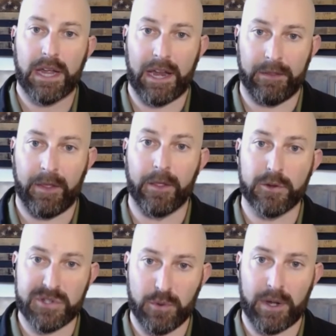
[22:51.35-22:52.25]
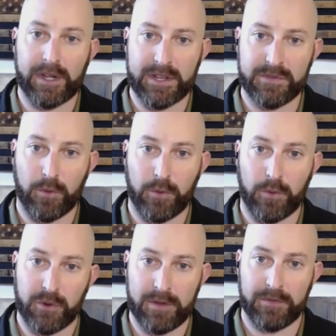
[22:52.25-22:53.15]
And then those two entities form a
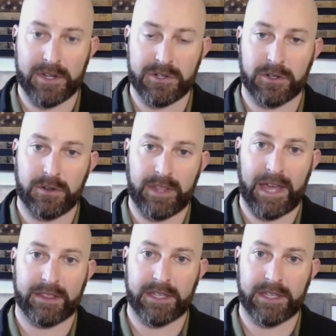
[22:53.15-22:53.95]
joint venture that